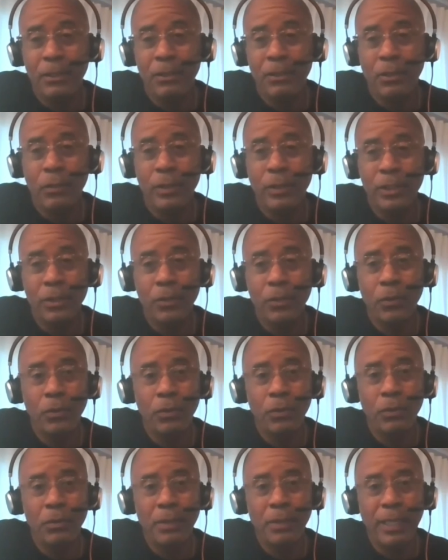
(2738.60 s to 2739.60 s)
quit
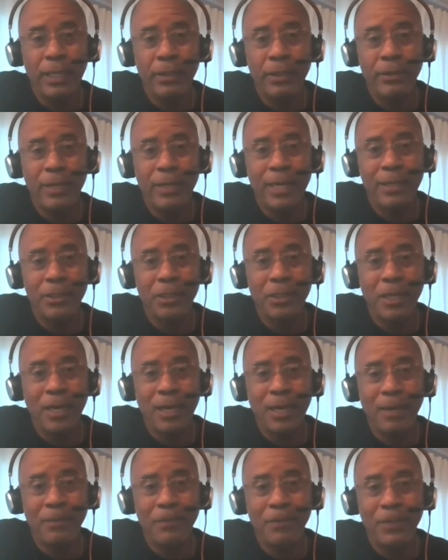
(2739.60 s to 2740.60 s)
school and you got a
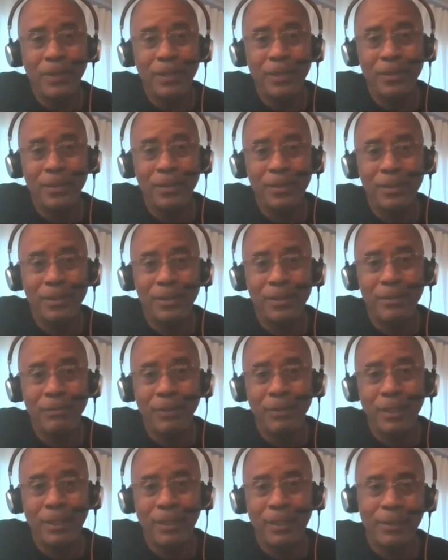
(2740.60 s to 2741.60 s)
job because
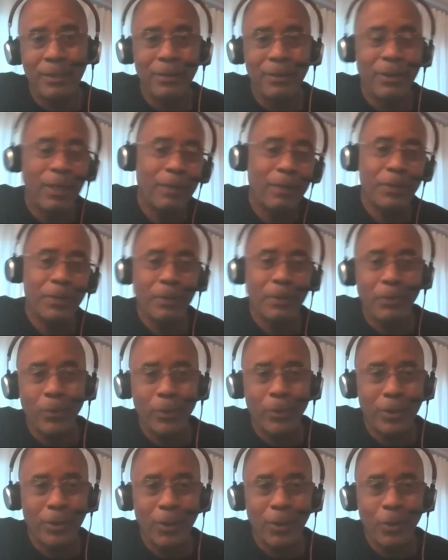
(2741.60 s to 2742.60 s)
he helped
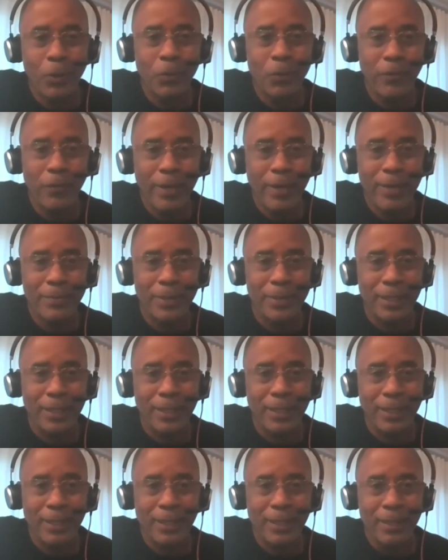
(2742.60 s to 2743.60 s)
support the whole family.
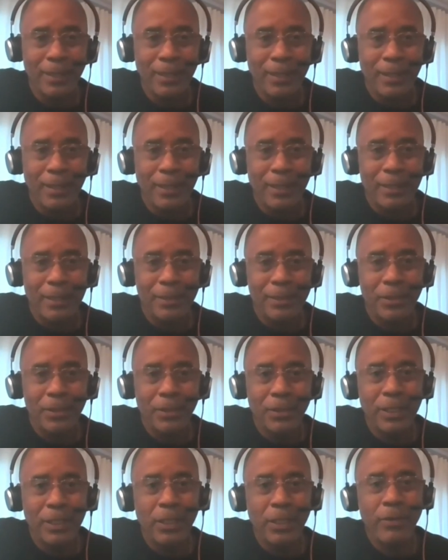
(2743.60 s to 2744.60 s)
And so
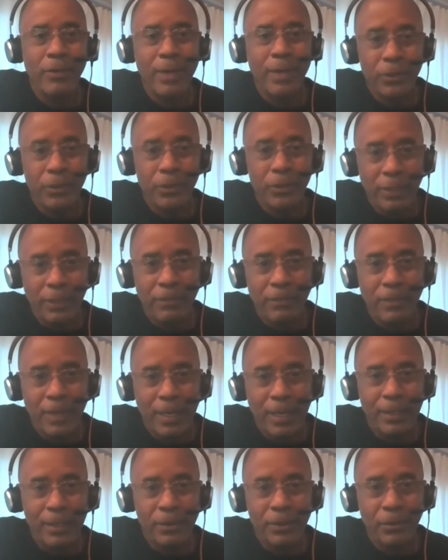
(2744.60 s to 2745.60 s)
he graduated from
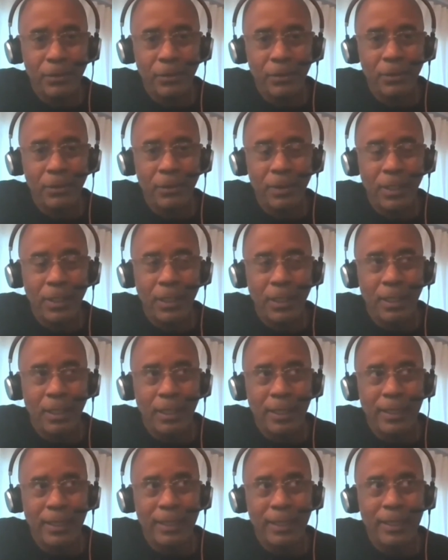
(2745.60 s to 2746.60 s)
high school,
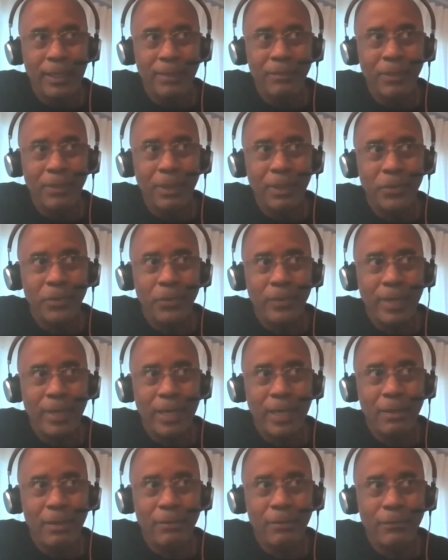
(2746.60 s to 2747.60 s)
and then he bummed
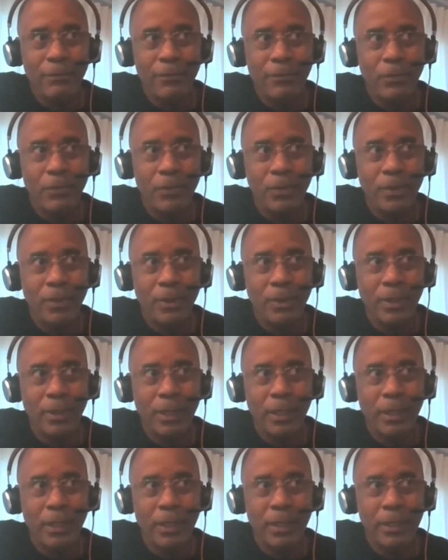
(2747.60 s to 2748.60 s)
around for
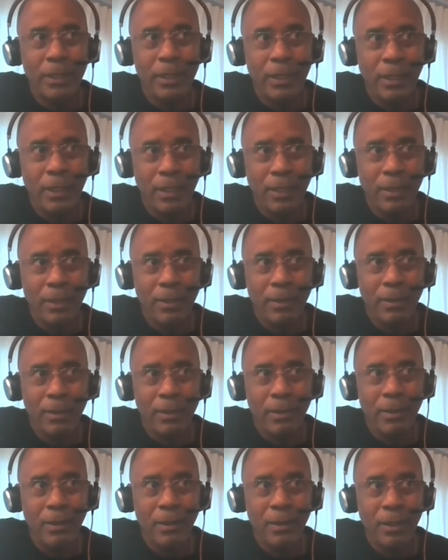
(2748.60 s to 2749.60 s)
a year,
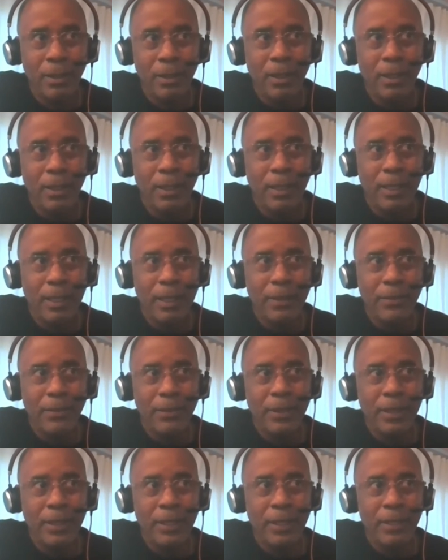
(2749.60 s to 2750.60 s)
and
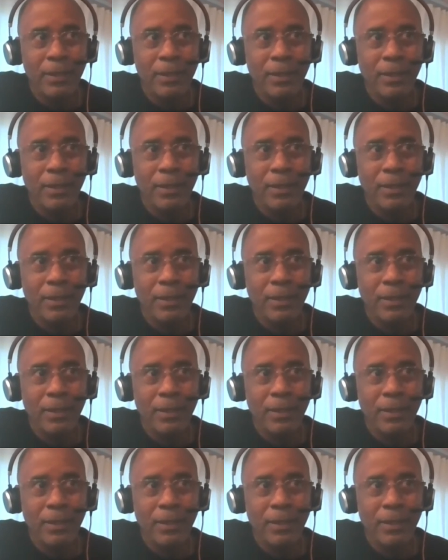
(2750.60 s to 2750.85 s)
then